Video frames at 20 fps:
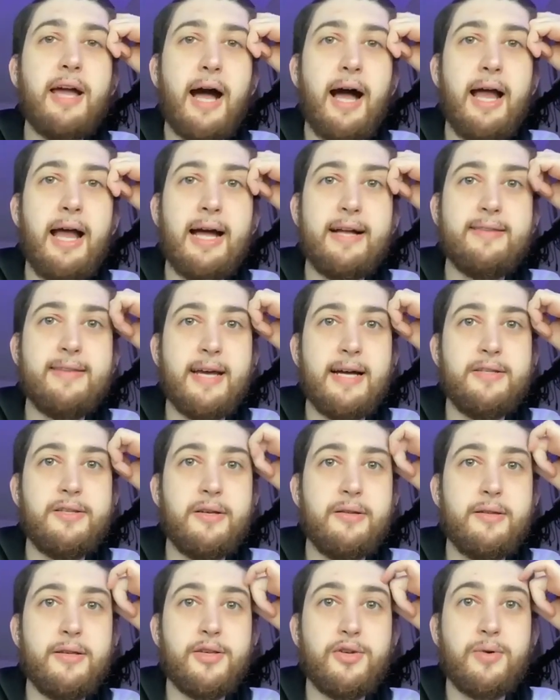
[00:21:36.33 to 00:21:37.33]
I had to
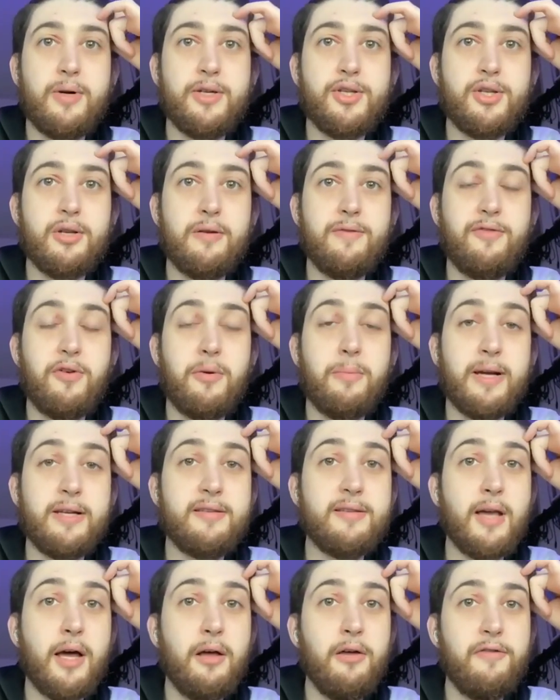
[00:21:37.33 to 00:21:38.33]
answer this question for
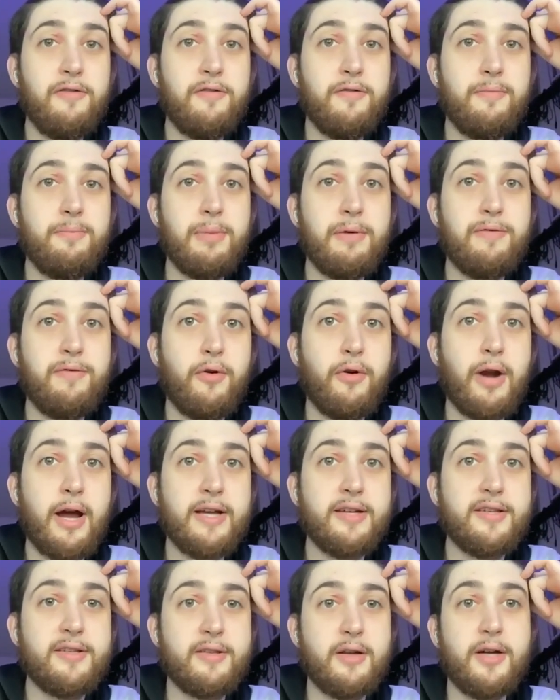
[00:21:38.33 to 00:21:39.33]
myself before
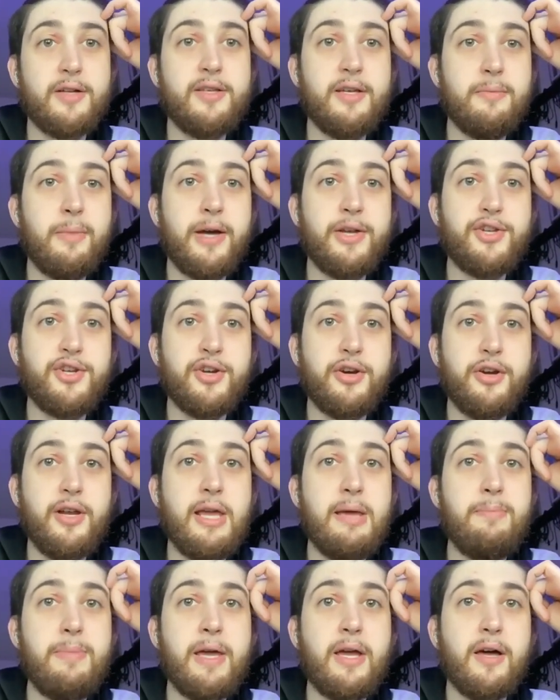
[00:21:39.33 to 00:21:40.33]
I started my
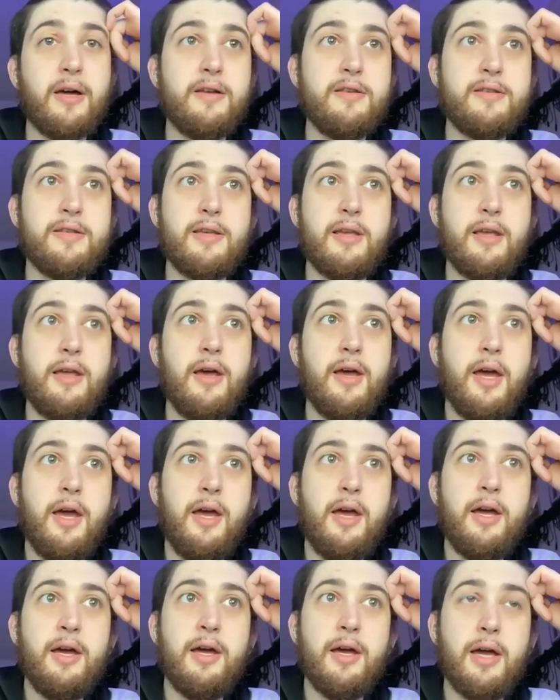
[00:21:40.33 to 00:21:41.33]
journey, because
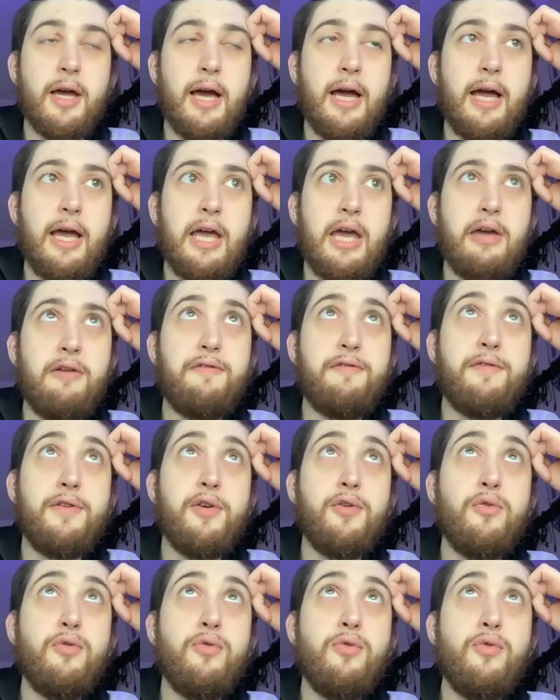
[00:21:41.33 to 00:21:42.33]
if
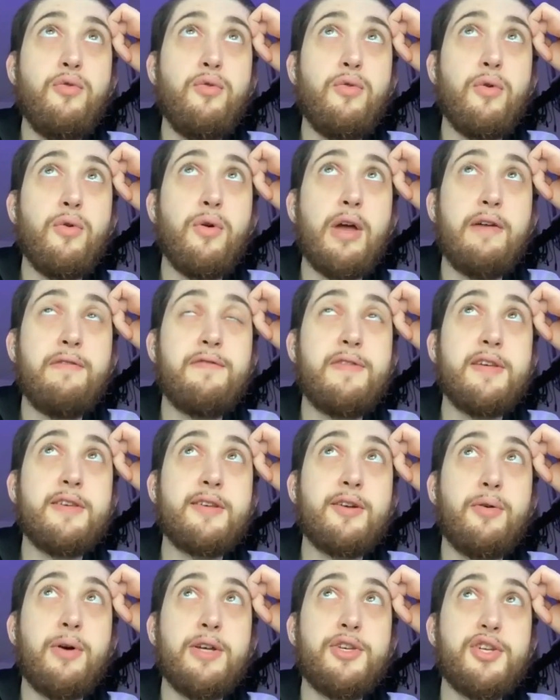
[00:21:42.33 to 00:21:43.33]

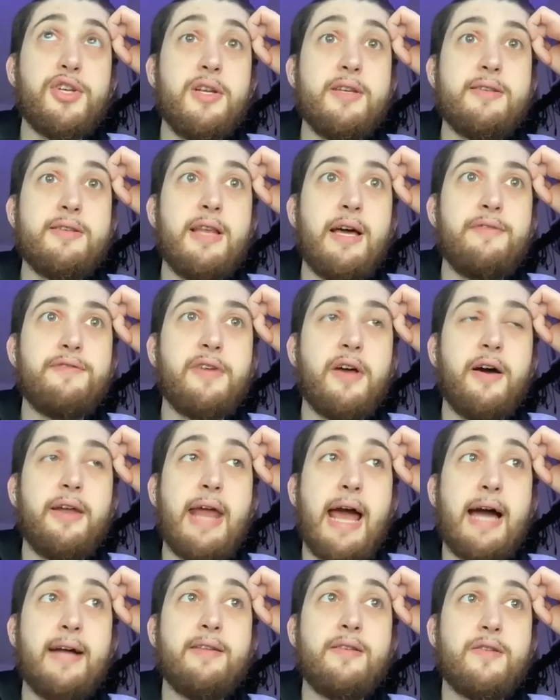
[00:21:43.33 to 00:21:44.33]
this question is left
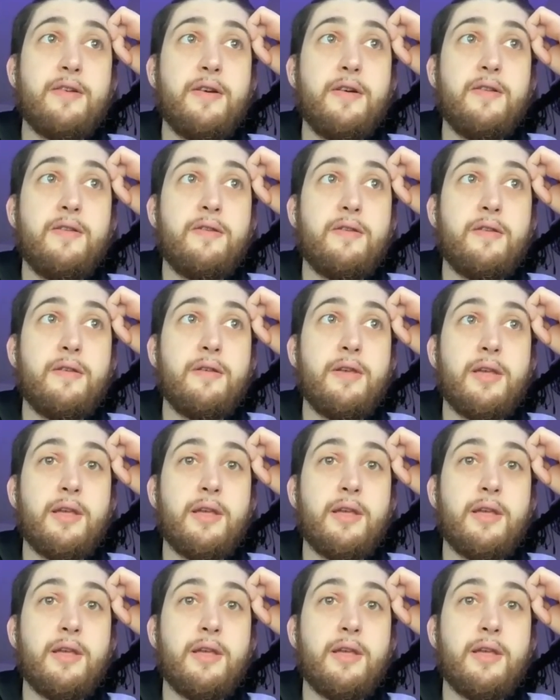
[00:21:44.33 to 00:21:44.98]
unanswered